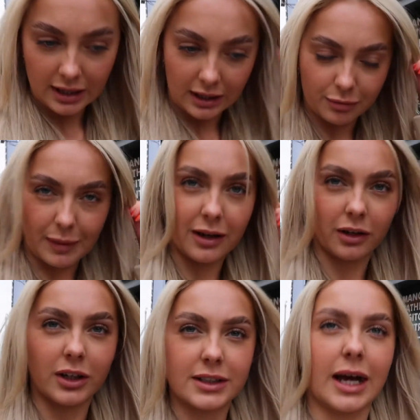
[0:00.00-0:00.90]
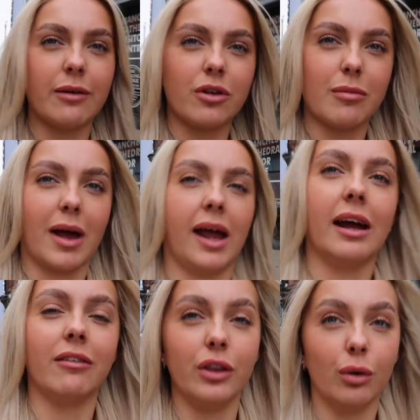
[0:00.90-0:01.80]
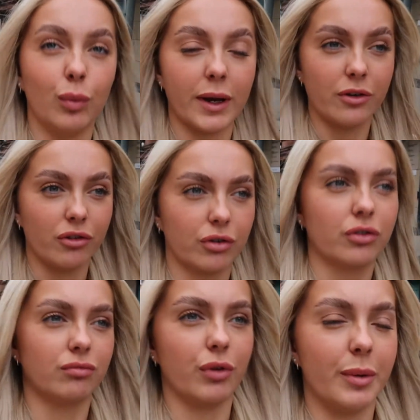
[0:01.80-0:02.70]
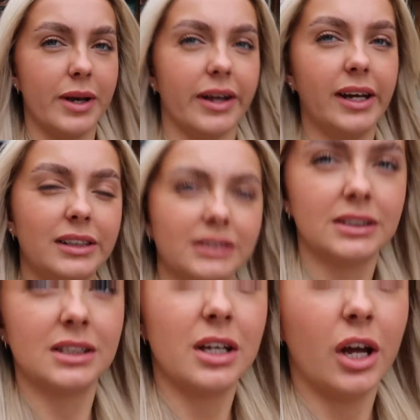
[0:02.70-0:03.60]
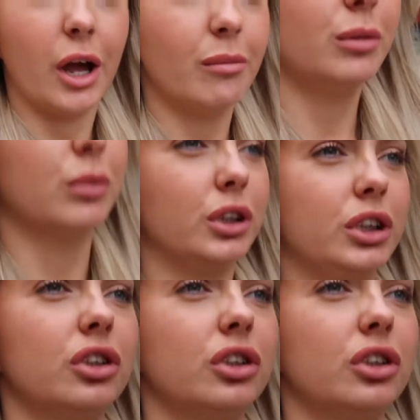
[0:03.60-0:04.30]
I spent a lot of time doing my hair and the wind just ruined it. Mum, could you